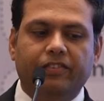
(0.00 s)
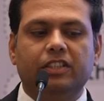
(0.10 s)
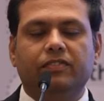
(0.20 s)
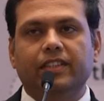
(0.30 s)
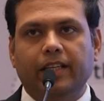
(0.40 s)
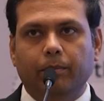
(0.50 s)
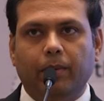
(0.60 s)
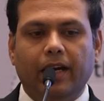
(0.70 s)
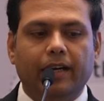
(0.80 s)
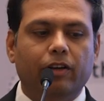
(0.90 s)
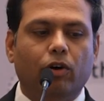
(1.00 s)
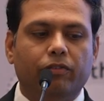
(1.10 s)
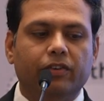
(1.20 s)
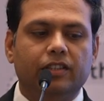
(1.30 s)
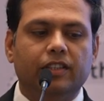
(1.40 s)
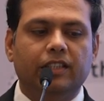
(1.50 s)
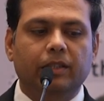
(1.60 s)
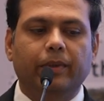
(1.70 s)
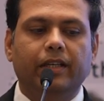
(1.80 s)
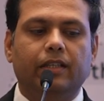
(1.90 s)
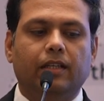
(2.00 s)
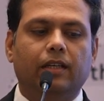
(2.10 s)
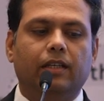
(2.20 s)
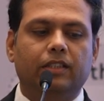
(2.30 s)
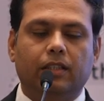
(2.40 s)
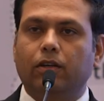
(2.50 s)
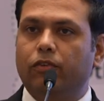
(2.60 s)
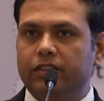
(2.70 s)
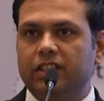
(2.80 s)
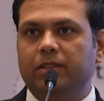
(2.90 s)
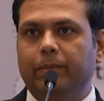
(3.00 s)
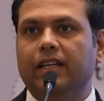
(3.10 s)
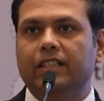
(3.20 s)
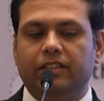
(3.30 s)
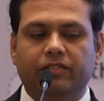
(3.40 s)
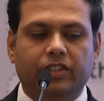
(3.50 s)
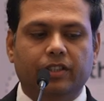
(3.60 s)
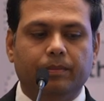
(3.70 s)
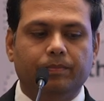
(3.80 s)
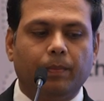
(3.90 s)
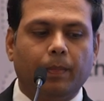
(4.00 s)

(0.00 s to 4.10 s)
fits with the implant and offers the cementless revision,